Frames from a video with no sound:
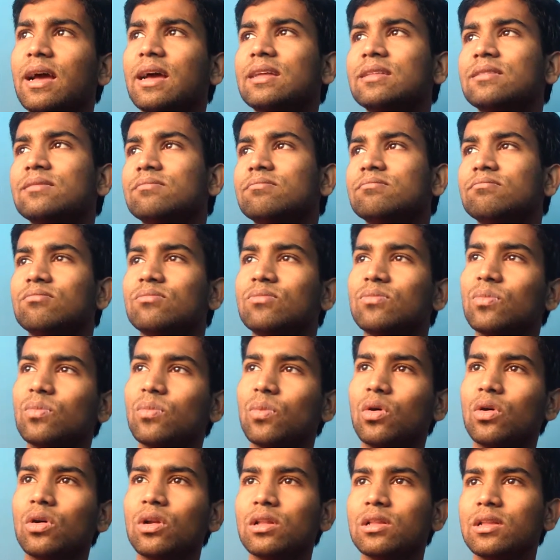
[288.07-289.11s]
and
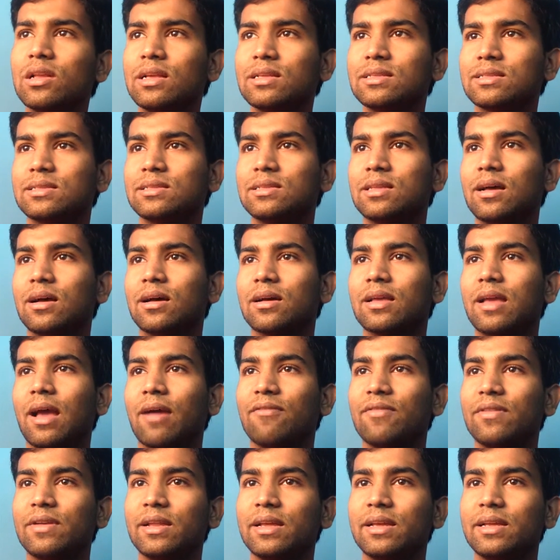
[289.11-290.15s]
more or less the
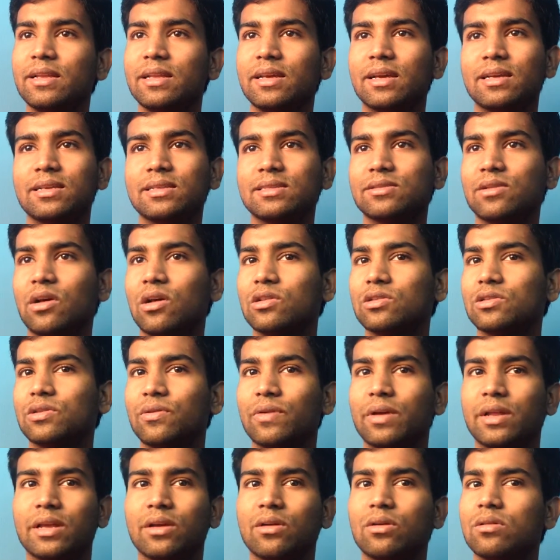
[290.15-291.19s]
cafeteria is
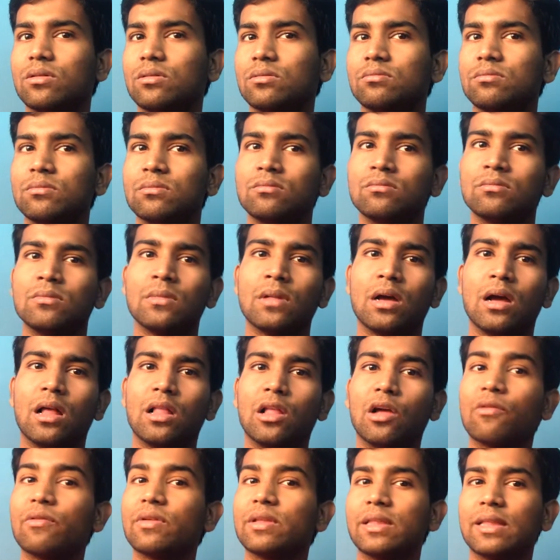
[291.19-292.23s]
also very good
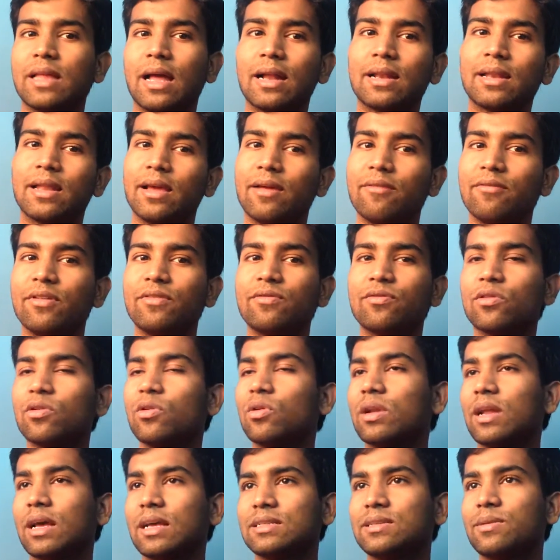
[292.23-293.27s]
along with that every
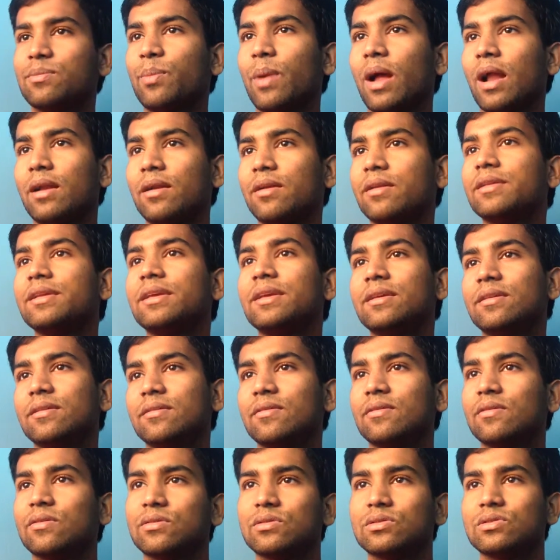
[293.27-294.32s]
floor has a pantry
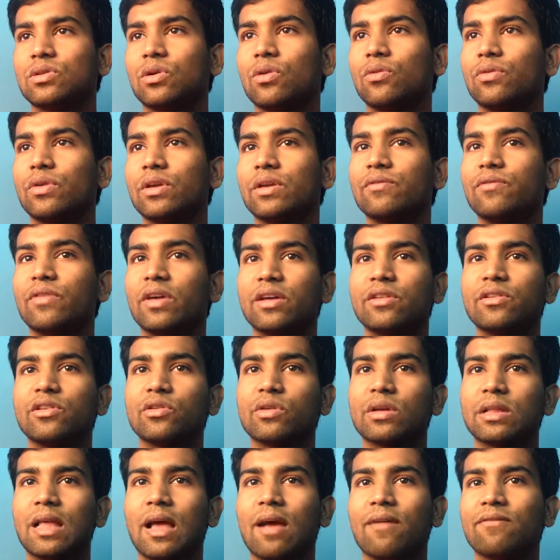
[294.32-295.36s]
so we where
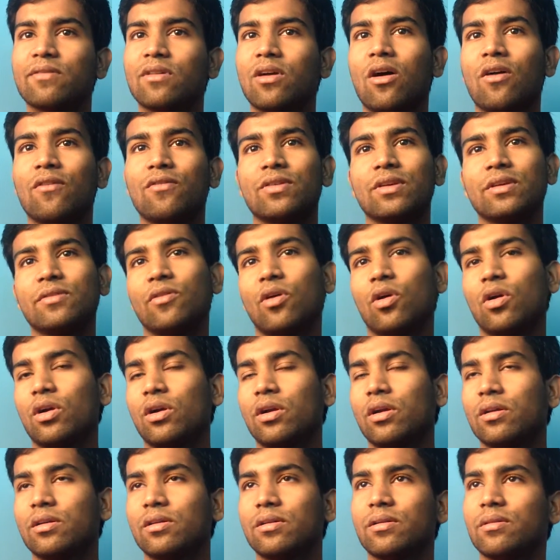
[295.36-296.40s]
you can have coffee,
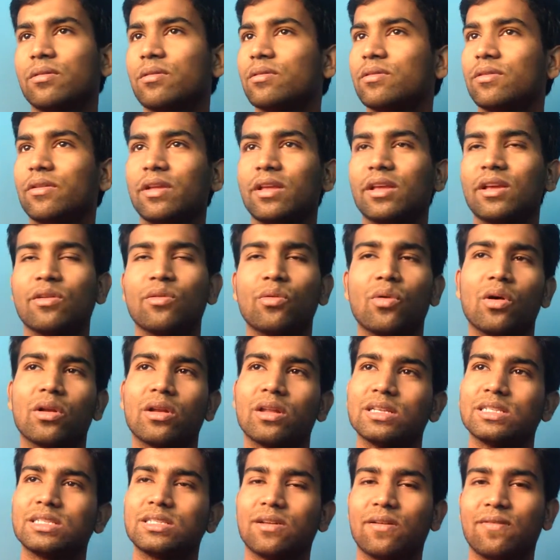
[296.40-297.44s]
water, drinking
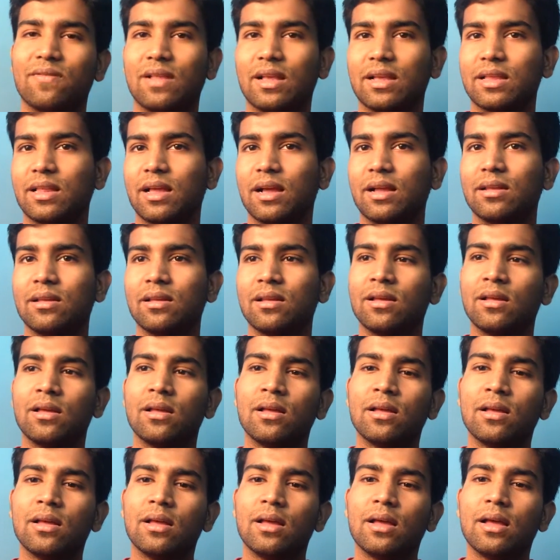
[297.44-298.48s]
water, stuff like that.
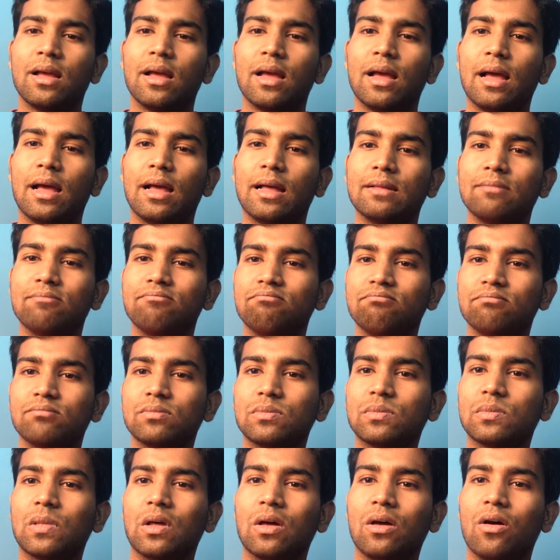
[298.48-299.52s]
And
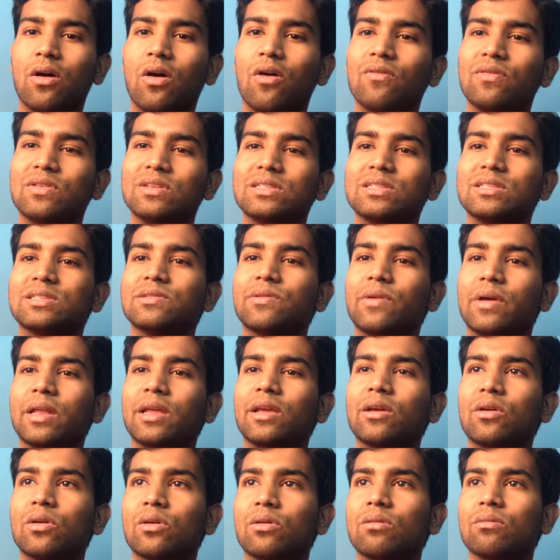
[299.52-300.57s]
the office is
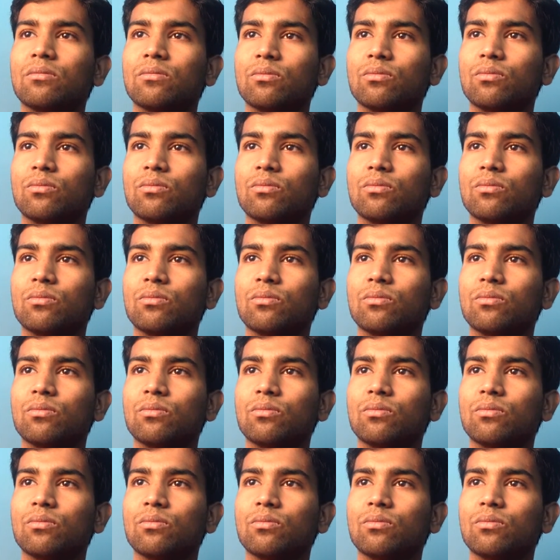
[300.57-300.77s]
very